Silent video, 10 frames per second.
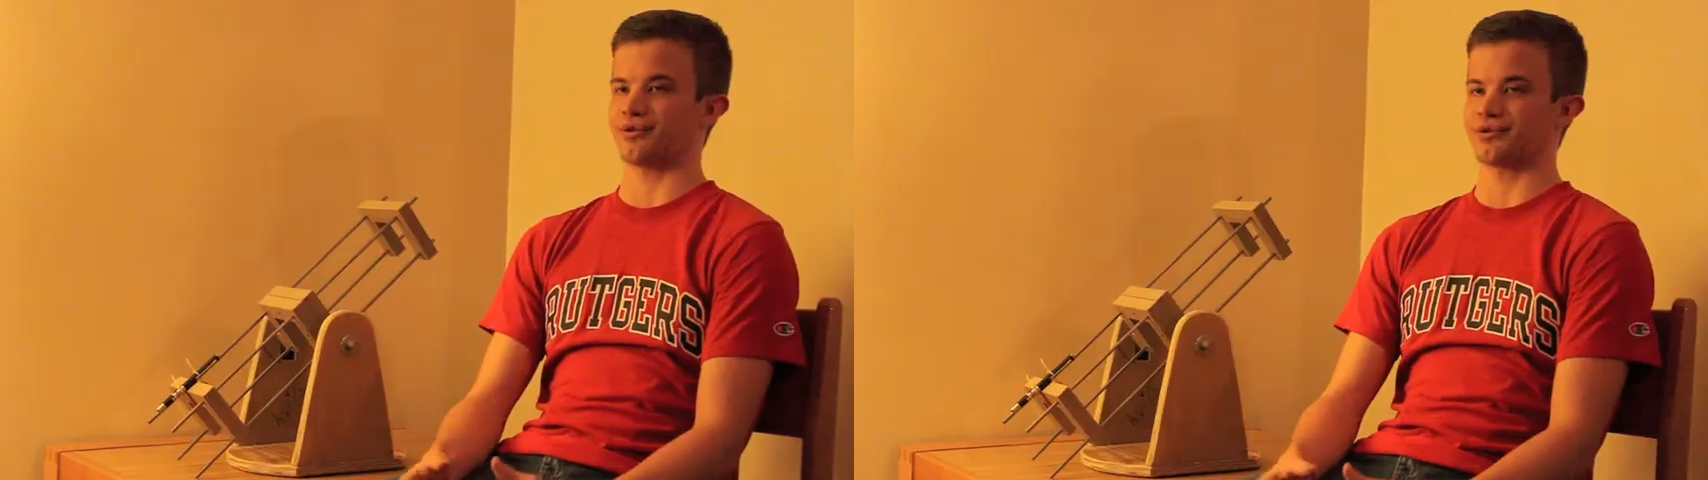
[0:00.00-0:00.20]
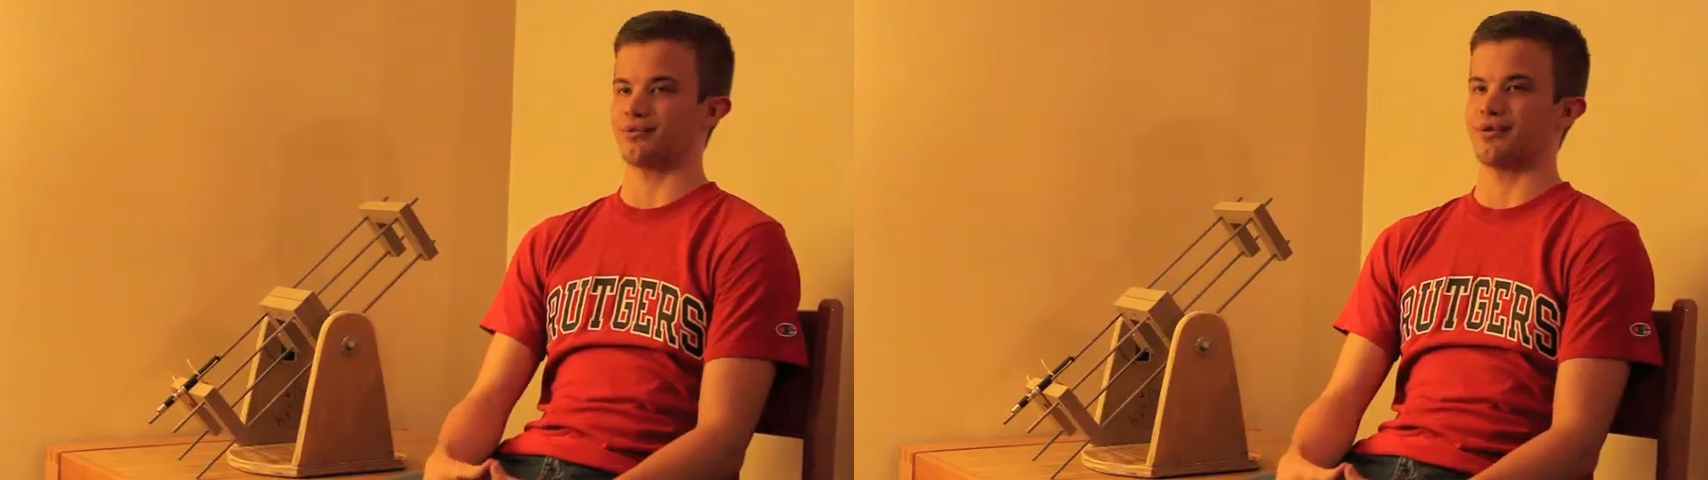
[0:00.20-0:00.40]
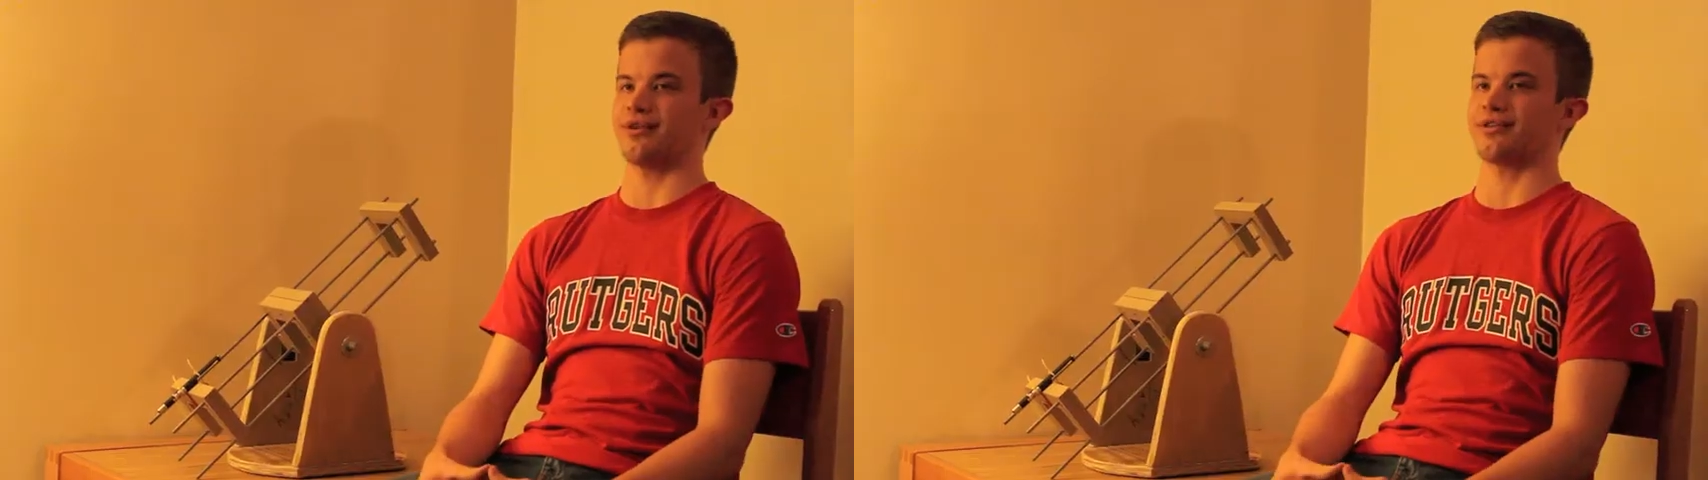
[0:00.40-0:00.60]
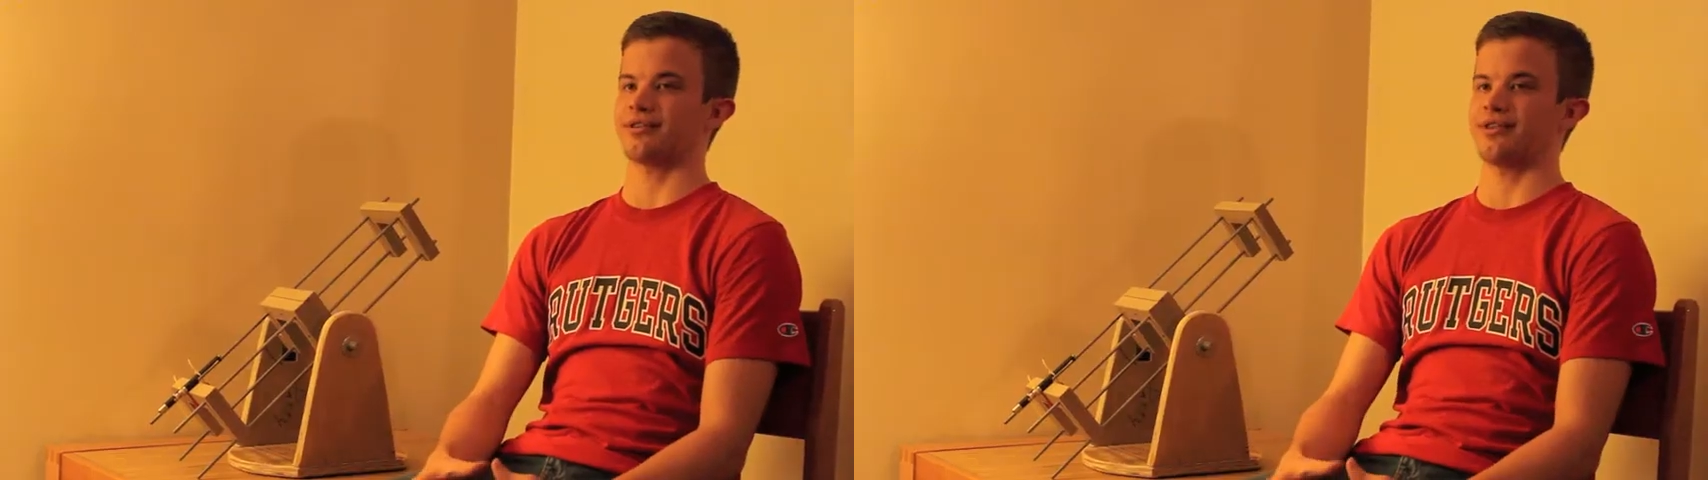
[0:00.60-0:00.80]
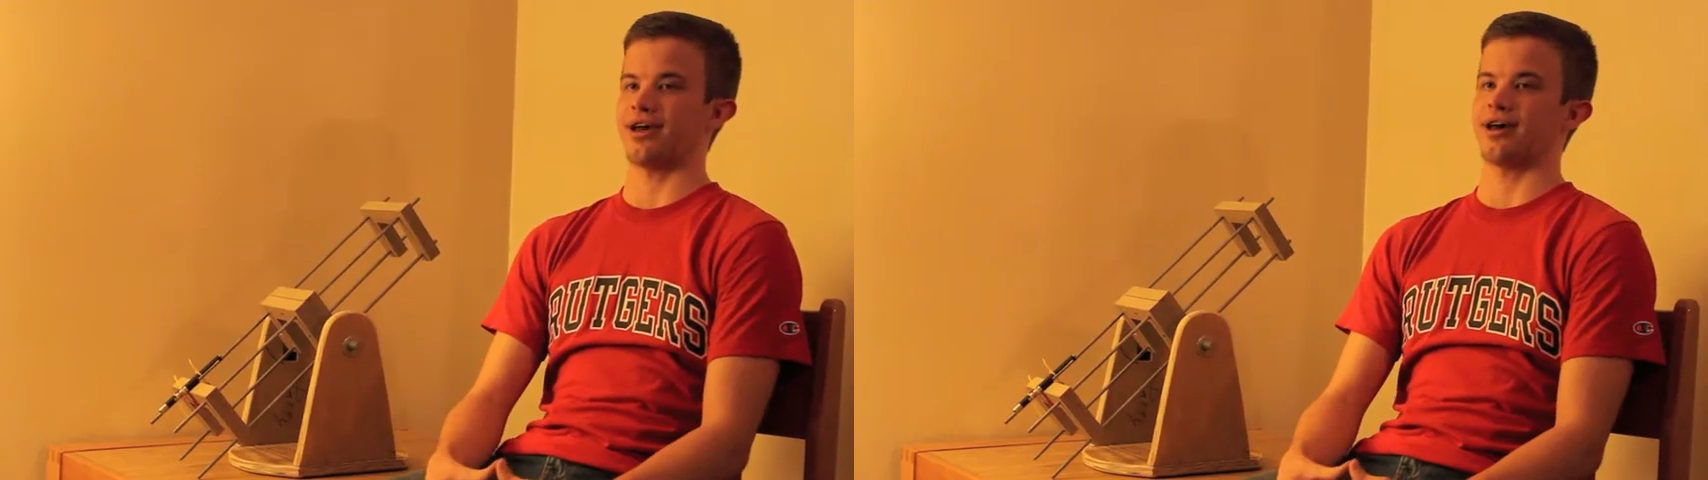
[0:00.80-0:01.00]
determine
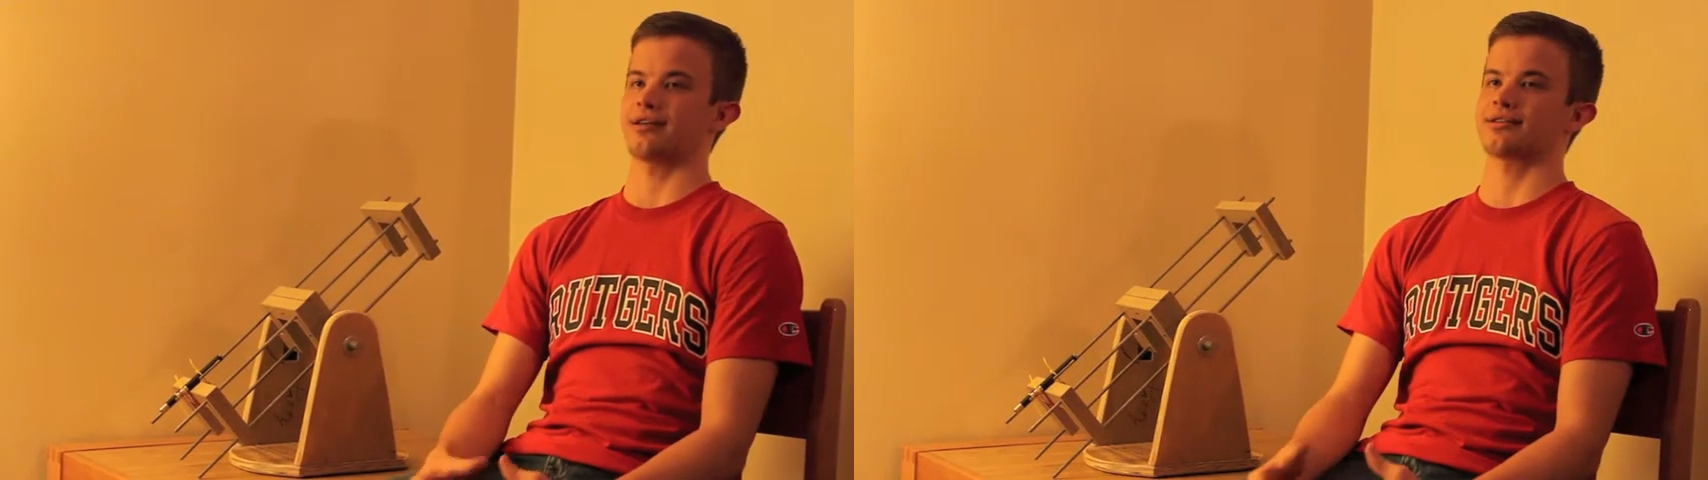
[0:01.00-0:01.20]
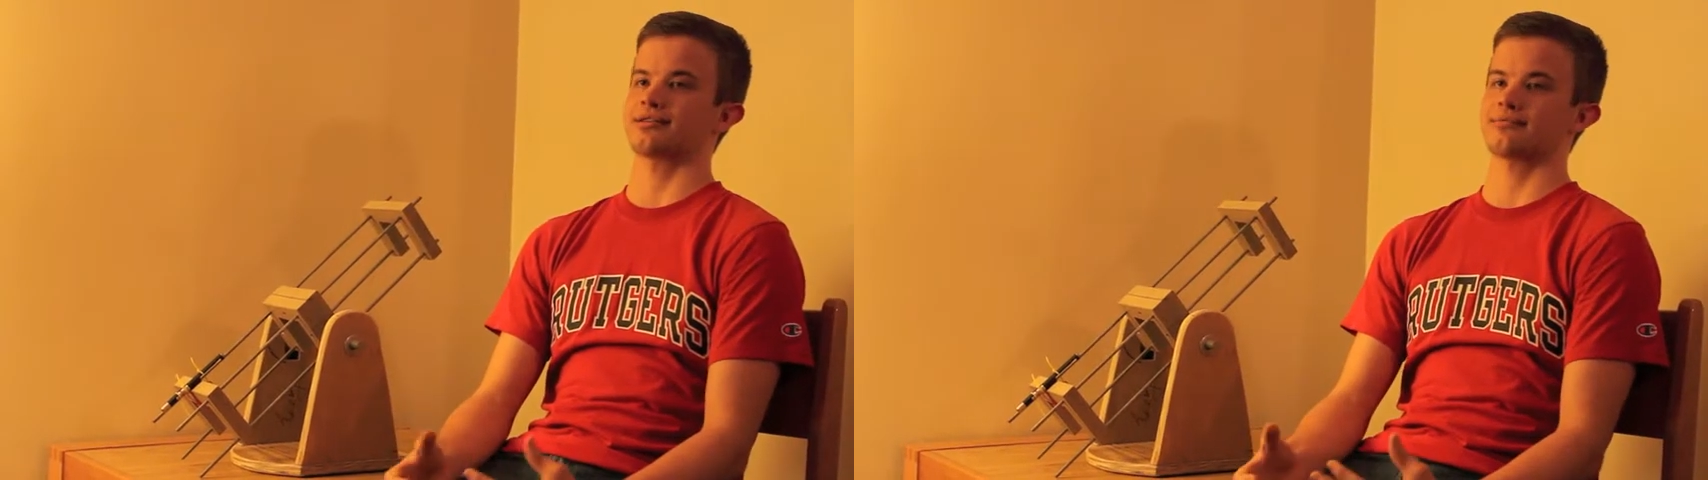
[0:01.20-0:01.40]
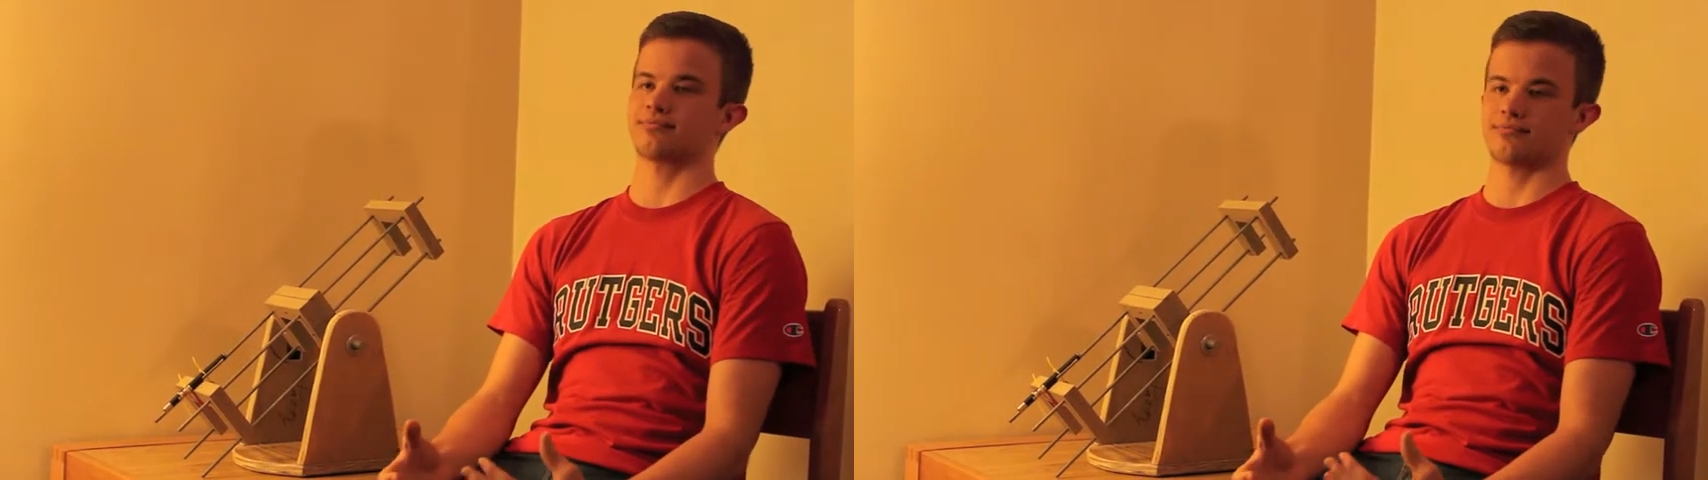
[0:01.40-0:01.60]
that